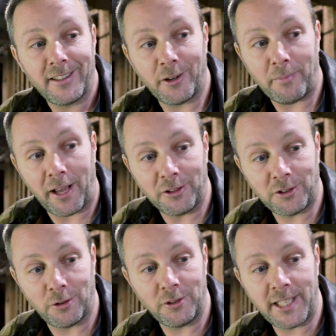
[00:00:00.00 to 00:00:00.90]
little
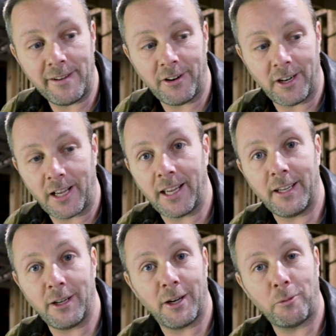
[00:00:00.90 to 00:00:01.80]
milestone. David and
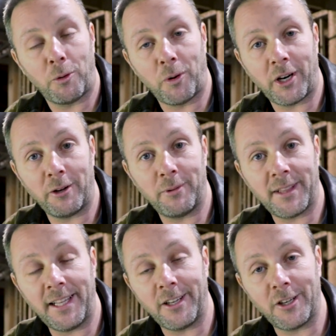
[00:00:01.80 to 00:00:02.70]
I uh, were working with
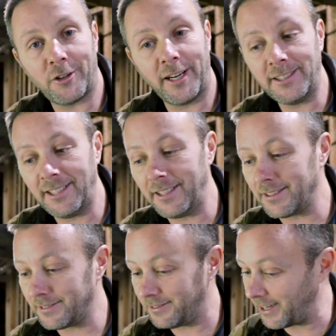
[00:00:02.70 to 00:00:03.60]
Lena and Gracie,
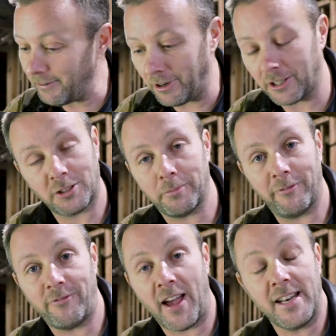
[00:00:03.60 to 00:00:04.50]
and David got
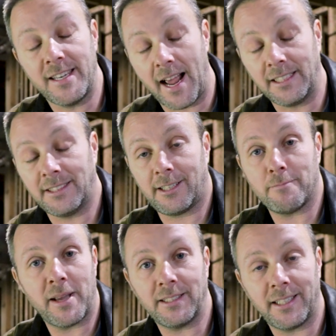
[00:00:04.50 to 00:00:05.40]
some fantastic,
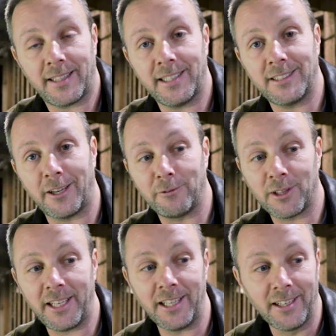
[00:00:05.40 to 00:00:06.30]
amazing things done
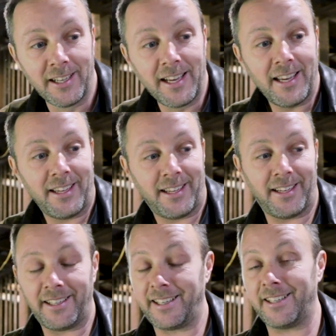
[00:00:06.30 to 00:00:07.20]
with Lena.
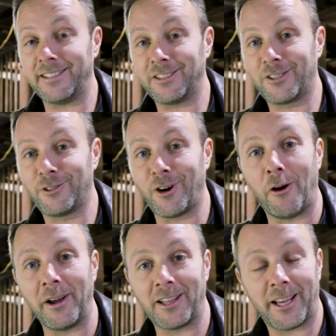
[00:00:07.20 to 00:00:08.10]
He is
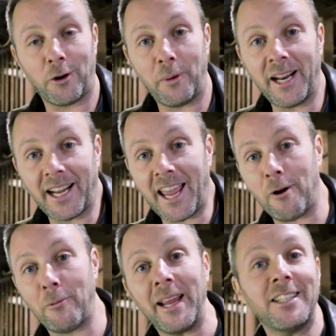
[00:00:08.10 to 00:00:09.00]
growing like a weed. I
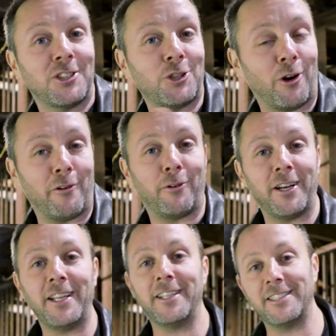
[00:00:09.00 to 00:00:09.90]
can't wait to show off
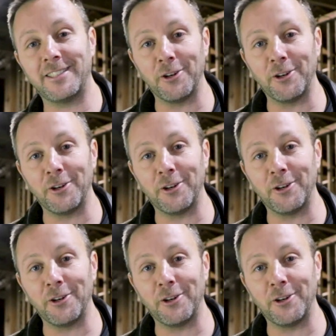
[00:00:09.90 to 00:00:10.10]
what he's